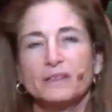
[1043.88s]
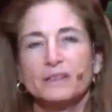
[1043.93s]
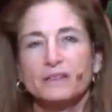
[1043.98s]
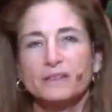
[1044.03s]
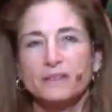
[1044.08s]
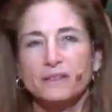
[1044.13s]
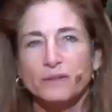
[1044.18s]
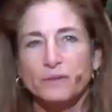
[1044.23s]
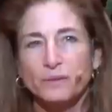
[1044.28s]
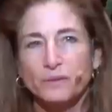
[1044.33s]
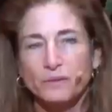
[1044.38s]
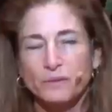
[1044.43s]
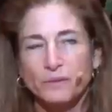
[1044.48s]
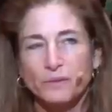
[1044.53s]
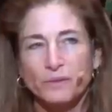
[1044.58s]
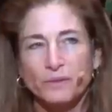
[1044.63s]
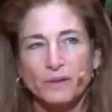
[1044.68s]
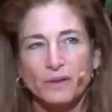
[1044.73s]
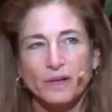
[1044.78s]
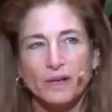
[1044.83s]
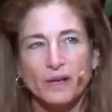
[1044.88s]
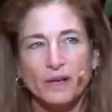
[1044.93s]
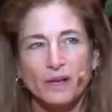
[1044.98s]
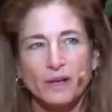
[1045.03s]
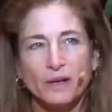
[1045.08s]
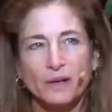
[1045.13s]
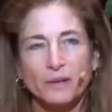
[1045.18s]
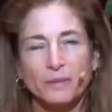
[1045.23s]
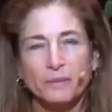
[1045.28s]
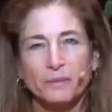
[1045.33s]
So
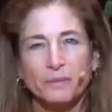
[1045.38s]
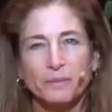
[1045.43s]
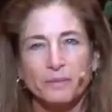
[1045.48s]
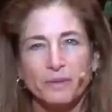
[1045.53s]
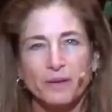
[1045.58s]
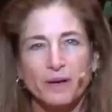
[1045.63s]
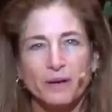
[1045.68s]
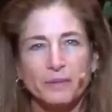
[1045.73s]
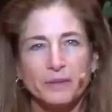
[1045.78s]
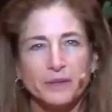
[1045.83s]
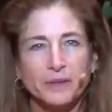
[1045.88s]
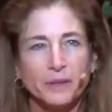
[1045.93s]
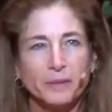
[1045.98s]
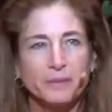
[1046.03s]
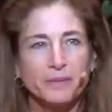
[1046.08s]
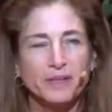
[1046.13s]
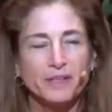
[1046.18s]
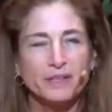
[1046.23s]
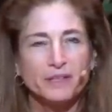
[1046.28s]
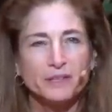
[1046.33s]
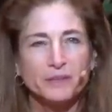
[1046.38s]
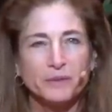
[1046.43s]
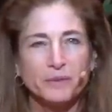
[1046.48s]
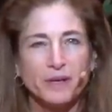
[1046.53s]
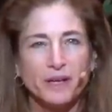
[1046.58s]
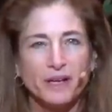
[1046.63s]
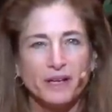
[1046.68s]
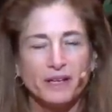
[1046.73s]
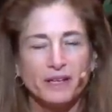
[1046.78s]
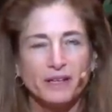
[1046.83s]
our, probably our biggest
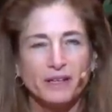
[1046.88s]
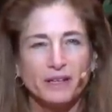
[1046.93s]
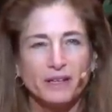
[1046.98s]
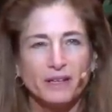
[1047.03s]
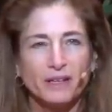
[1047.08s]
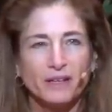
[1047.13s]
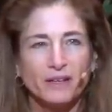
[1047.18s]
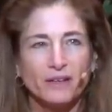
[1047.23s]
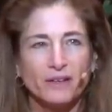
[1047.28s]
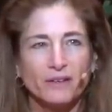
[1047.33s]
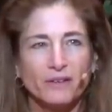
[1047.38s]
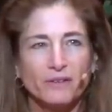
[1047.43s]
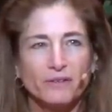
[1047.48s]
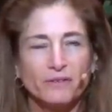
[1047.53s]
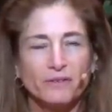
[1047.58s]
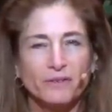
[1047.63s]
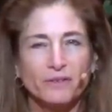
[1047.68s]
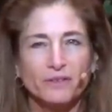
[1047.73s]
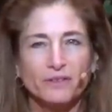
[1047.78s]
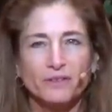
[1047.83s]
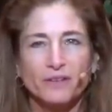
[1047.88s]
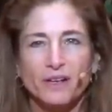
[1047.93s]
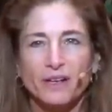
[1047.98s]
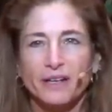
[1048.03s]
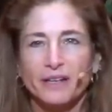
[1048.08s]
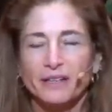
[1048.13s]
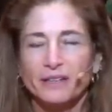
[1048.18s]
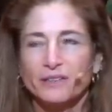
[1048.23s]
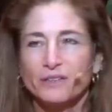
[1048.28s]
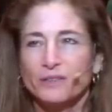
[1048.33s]
way of
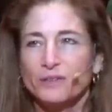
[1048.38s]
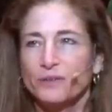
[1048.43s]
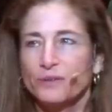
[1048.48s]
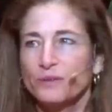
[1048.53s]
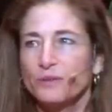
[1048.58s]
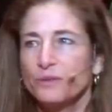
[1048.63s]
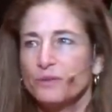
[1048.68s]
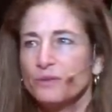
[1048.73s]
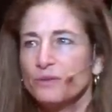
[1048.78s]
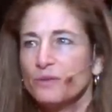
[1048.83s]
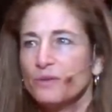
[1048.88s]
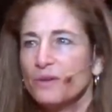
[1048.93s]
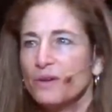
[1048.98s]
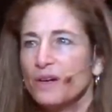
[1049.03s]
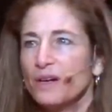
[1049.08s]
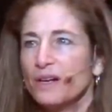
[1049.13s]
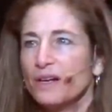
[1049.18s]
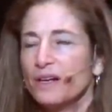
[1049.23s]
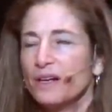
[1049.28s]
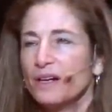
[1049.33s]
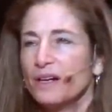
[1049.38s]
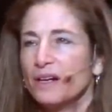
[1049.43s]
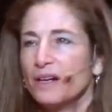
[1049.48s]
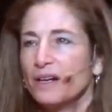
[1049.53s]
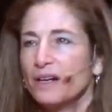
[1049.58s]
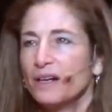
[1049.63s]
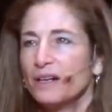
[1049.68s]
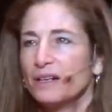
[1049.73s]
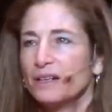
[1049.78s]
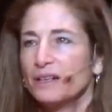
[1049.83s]
trying to
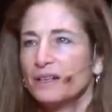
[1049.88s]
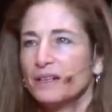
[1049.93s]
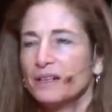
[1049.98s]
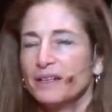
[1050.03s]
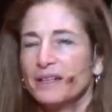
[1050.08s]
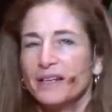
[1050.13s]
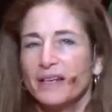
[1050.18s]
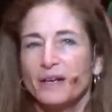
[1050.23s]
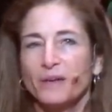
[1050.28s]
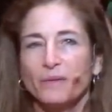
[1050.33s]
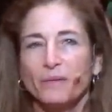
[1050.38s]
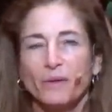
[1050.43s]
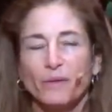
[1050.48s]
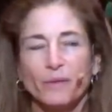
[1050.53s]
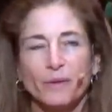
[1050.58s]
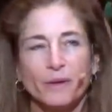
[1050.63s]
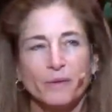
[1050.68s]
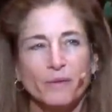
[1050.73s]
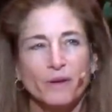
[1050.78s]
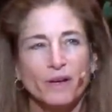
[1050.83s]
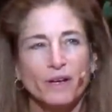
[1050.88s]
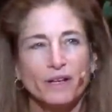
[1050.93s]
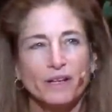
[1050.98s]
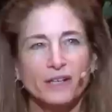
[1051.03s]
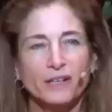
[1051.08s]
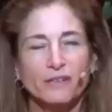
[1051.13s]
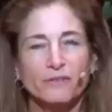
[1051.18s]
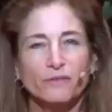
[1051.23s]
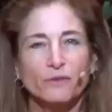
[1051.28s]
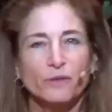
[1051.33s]
uh, get what we
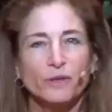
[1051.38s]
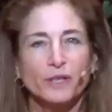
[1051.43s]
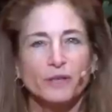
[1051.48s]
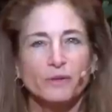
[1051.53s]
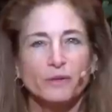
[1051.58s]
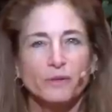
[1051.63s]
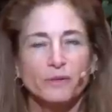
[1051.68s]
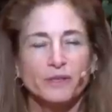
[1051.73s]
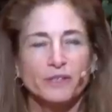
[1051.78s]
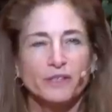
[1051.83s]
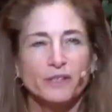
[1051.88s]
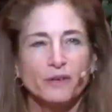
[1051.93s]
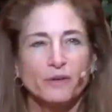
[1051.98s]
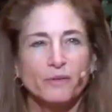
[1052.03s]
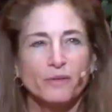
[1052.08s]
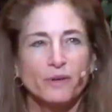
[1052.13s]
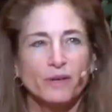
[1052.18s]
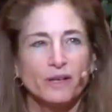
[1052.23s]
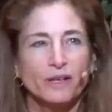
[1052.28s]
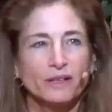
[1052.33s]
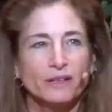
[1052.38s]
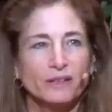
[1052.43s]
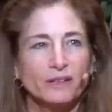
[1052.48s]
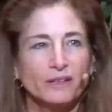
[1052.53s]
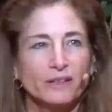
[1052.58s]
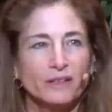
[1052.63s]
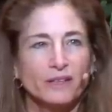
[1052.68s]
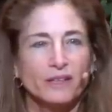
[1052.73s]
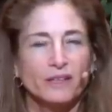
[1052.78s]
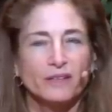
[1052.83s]
want and avoid what we don't want,
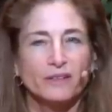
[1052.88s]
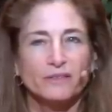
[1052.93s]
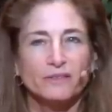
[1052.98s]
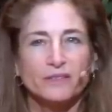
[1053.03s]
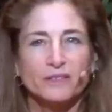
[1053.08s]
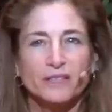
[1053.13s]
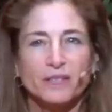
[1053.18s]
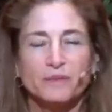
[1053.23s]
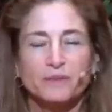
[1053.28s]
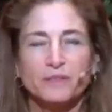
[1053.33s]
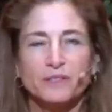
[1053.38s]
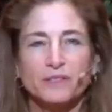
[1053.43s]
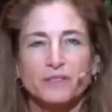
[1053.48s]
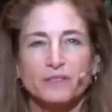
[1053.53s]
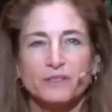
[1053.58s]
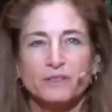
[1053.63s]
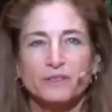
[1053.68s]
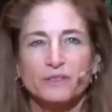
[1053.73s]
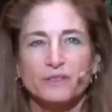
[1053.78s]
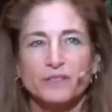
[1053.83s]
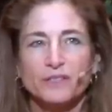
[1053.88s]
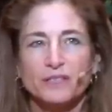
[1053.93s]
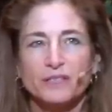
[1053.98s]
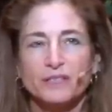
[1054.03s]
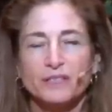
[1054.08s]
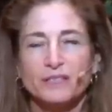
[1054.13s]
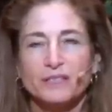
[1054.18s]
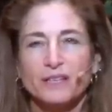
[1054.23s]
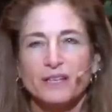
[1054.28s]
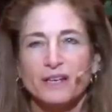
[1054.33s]
our kind of substitutes,
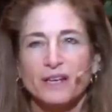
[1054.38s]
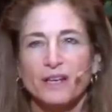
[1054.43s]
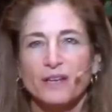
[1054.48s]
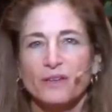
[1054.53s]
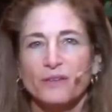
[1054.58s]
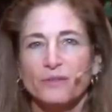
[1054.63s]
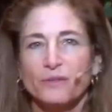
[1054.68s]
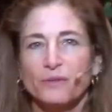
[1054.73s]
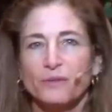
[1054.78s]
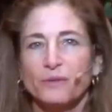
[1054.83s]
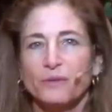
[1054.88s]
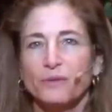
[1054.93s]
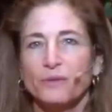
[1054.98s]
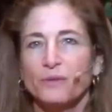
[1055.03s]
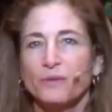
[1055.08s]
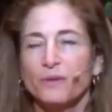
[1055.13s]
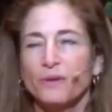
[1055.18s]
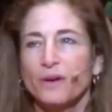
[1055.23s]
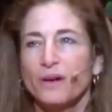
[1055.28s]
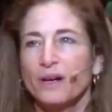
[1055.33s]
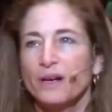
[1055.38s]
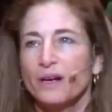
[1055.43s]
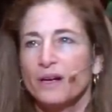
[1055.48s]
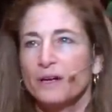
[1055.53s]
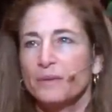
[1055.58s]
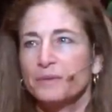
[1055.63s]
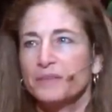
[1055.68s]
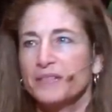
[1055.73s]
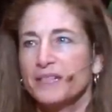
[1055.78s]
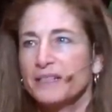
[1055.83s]
is through
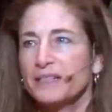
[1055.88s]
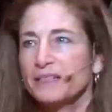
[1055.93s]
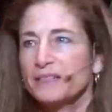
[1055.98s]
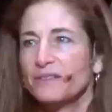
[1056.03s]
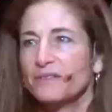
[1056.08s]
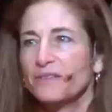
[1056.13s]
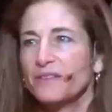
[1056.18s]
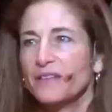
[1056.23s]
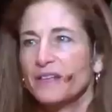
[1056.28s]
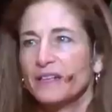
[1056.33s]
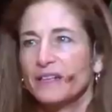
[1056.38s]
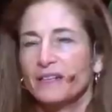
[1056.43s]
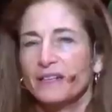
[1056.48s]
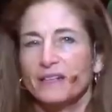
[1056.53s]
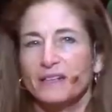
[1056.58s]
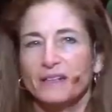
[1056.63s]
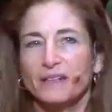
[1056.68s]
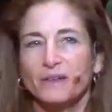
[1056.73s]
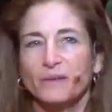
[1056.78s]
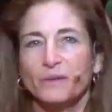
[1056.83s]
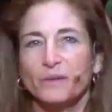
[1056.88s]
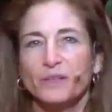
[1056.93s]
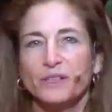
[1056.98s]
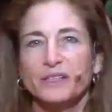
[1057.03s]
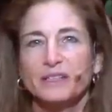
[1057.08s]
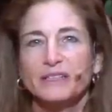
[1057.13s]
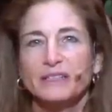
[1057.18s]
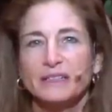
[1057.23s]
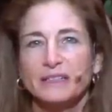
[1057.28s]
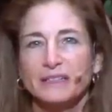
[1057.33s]
obsessive thinking. We're
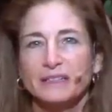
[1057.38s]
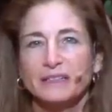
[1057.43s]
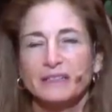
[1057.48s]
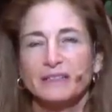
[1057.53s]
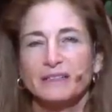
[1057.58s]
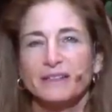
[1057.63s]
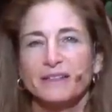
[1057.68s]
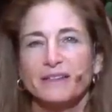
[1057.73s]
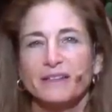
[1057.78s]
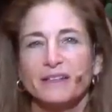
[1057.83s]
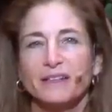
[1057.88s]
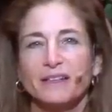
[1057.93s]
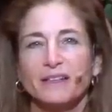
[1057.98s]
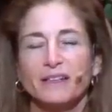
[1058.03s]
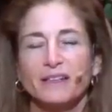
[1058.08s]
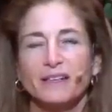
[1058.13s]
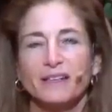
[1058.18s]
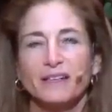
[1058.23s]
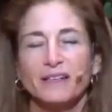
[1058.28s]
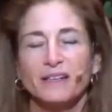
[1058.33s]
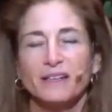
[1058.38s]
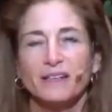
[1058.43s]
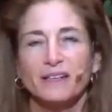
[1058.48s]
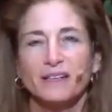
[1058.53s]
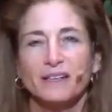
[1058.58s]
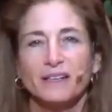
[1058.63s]
addicted to thinking,